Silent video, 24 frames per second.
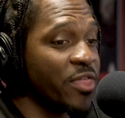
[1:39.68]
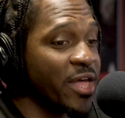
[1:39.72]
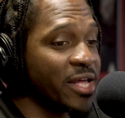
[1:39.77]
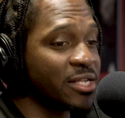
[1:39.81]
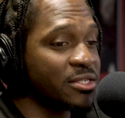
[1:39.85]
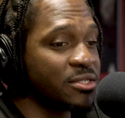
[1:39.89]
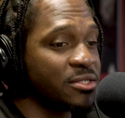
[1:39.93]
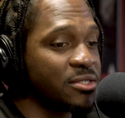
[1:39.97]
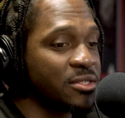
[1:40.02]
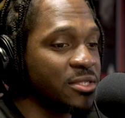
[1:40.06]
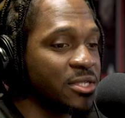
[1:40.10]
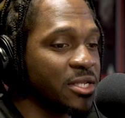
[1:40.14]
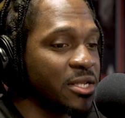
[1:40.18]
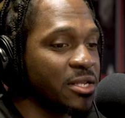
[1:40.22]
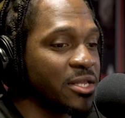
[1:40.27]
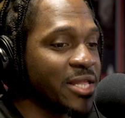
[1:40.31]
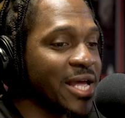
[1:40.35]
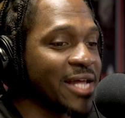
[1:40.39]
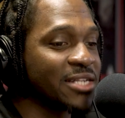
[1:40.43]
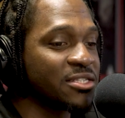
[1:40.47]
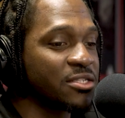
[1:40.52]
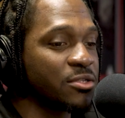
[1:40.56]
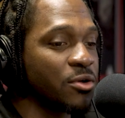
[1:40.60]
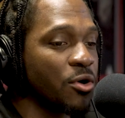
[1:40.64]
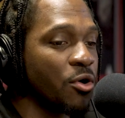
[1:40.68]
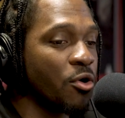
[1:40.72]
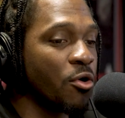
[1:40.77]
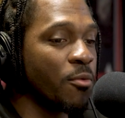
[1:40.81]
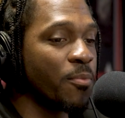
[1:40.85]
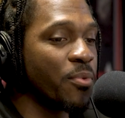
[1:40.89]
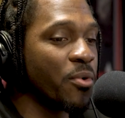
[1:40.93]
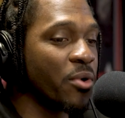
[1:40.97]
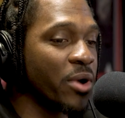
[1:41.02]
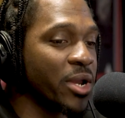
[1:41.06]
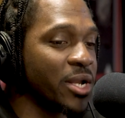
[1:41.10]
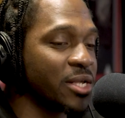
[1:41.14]
that's the whole
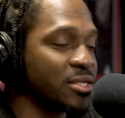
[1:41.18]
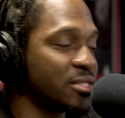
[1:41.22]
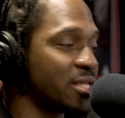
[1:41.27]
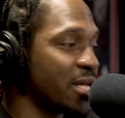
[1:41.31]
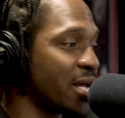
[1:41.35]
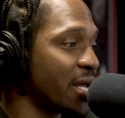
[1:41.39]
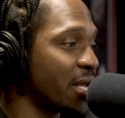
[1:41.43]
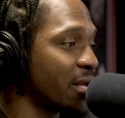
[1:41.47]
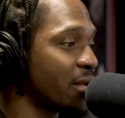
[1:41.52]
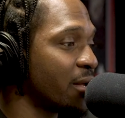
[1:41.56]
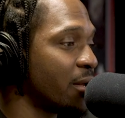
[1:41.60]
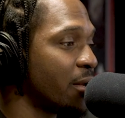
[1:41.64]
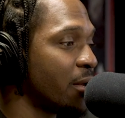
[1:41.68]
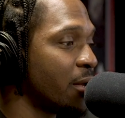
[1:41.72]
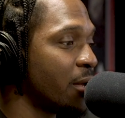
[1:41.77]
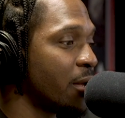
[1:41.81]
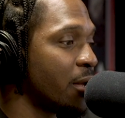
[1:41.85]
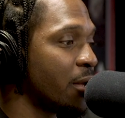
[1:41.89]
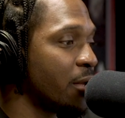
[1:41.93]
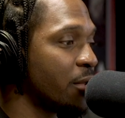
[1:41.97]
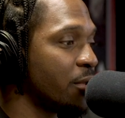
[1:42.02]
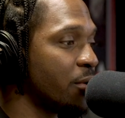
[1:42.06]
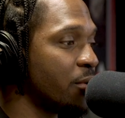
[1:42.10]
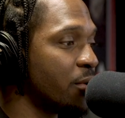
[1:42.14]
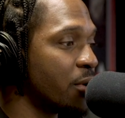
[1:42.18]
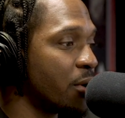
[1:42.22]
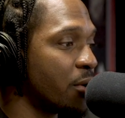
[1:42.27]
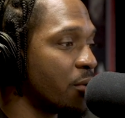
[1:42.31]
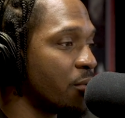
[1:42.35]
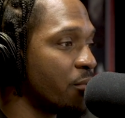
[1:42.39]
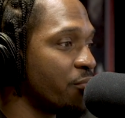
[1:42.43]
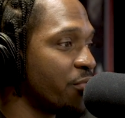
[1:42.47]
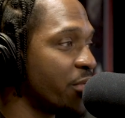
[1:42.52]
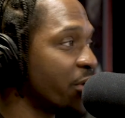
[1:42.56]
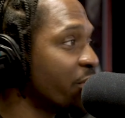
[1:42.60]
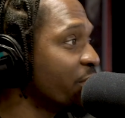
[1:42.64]
point. It's like, you
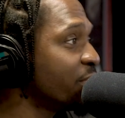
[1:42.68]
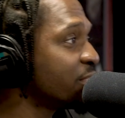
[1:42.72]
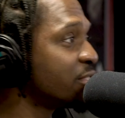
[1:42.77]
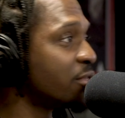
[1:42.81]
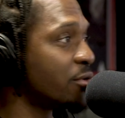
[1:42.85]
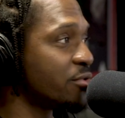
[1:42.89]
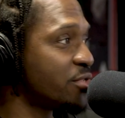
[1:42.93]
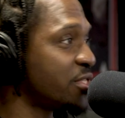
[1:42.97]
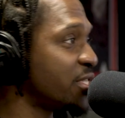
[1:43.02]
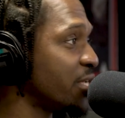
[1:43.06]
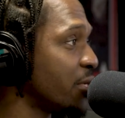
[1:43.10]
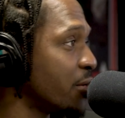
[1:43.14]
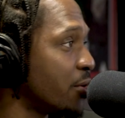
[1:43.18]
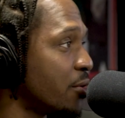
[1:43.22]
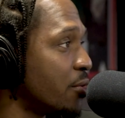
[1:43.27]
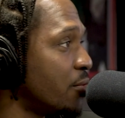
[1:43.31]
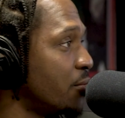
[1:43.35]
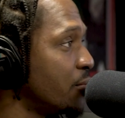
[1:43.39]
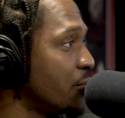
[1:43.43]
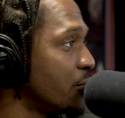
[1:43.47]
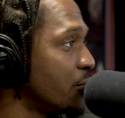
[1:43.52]
know, there is no single,